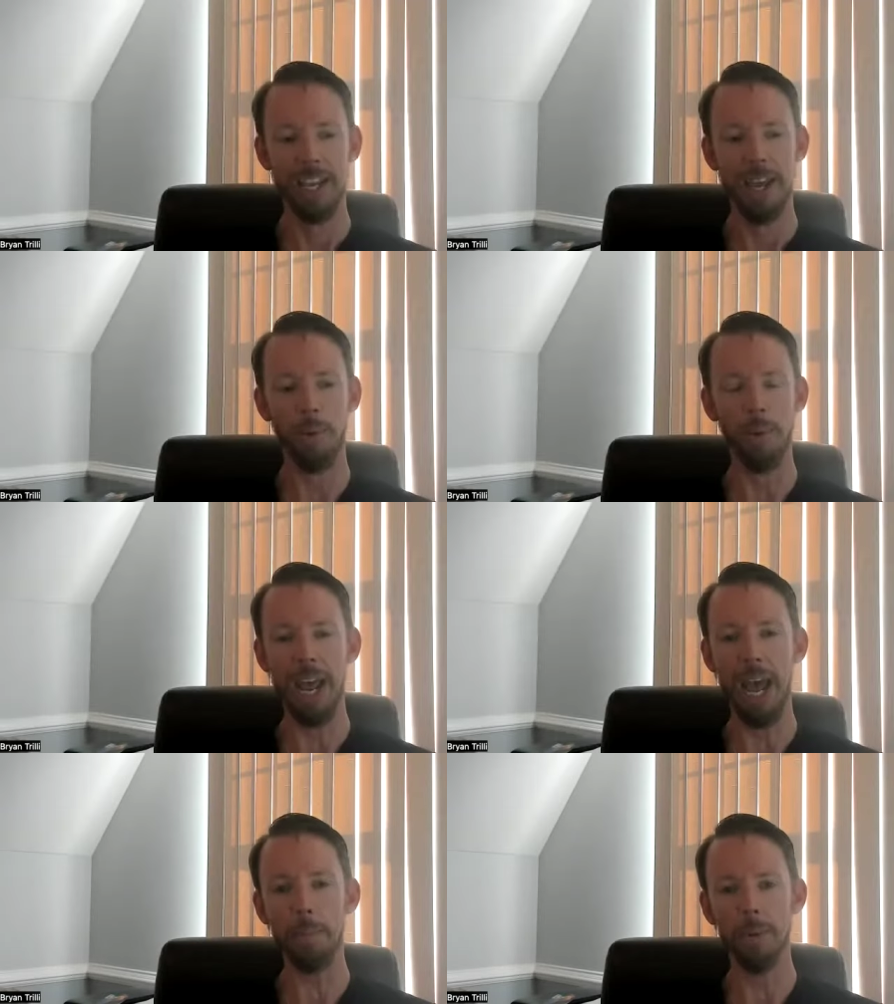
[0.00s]
And what would
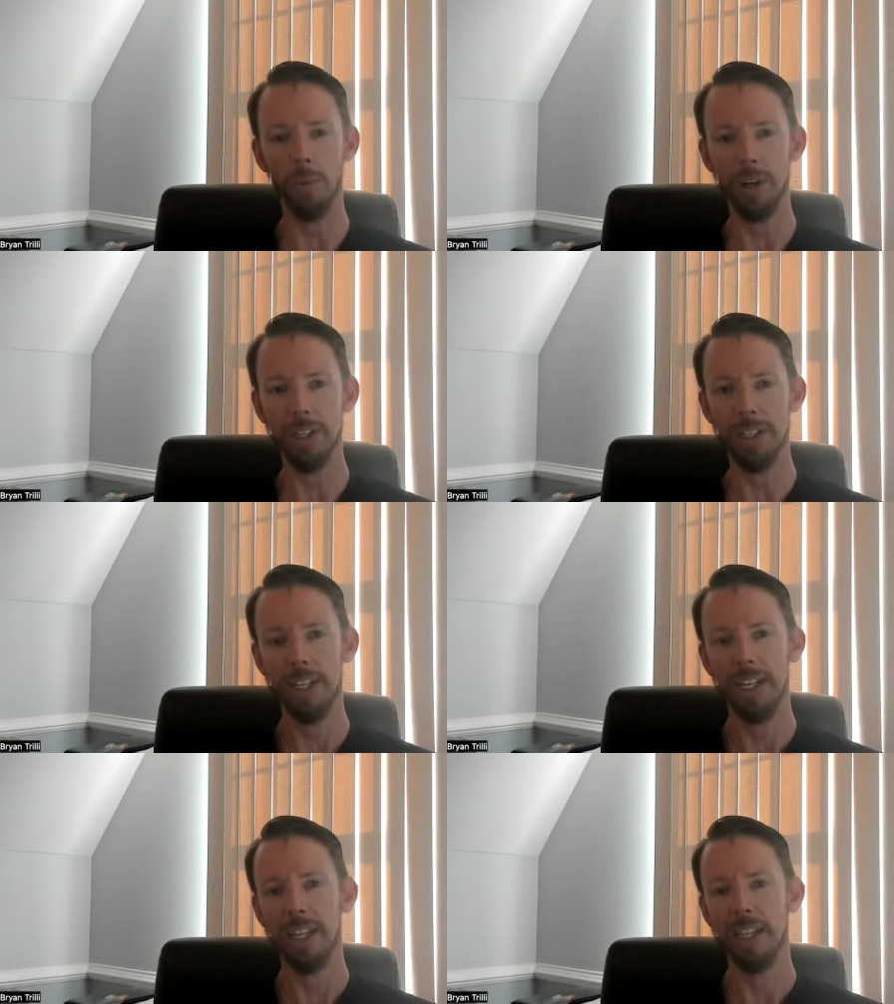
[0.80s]
happen was
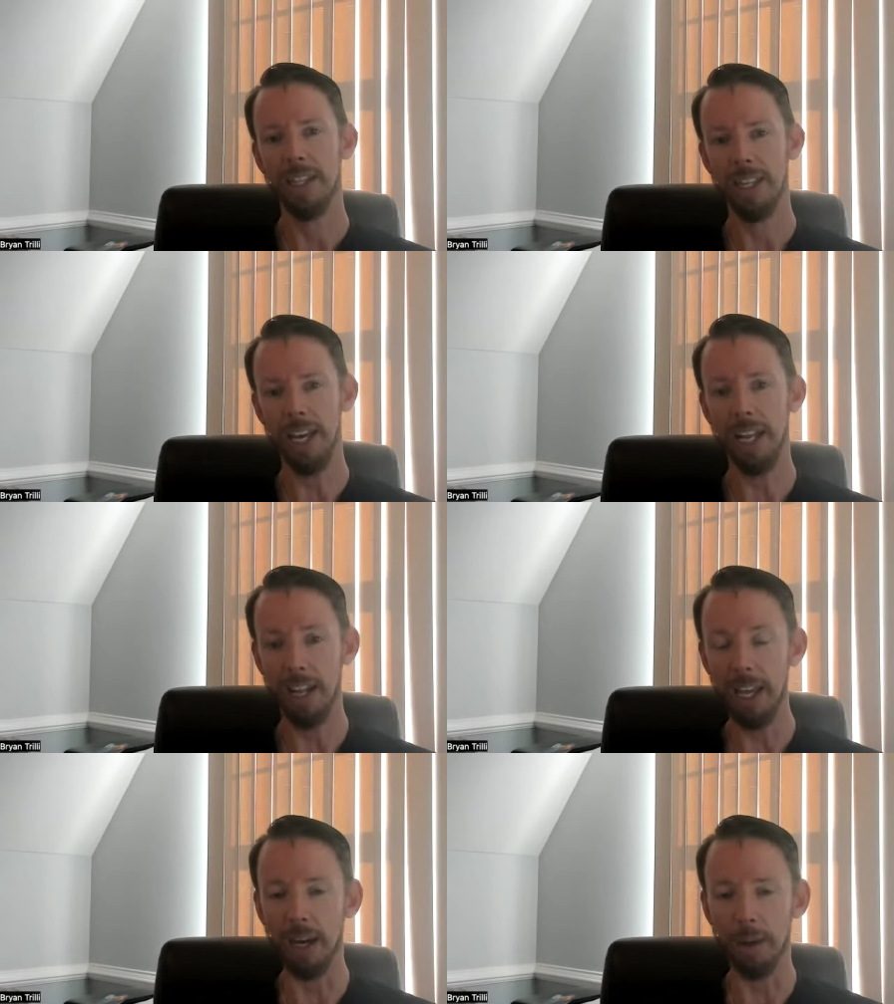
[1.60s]
the
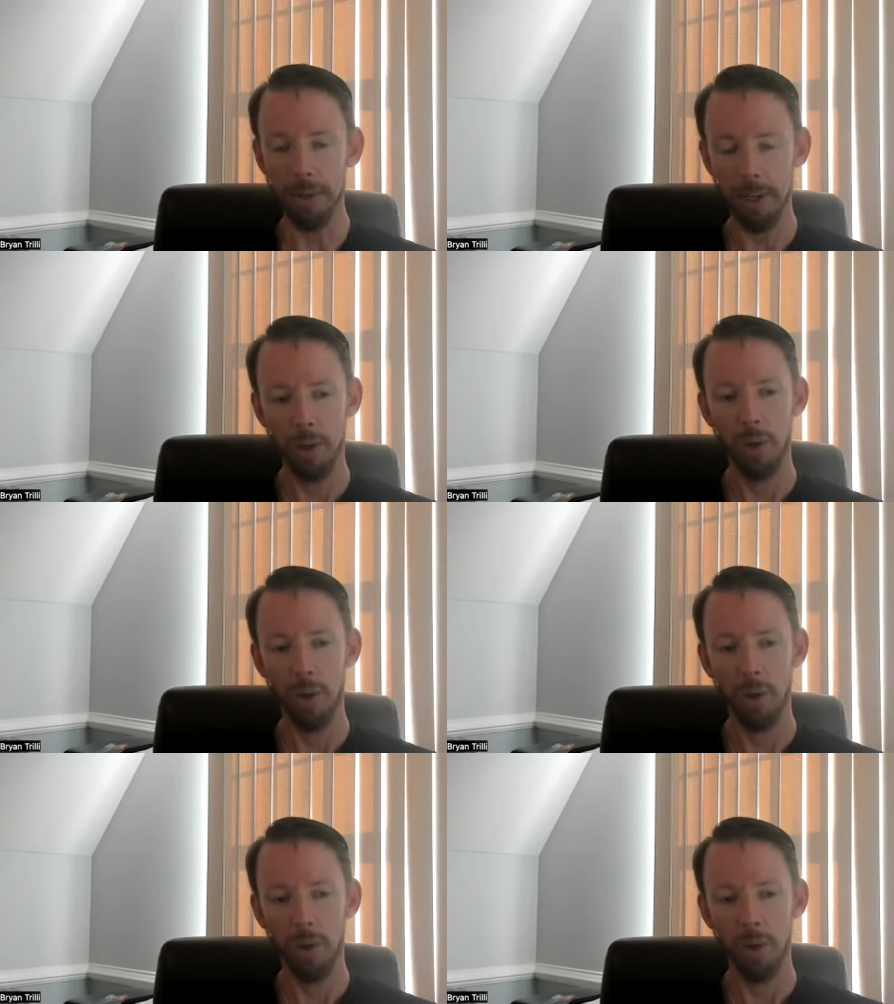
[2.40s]
LLM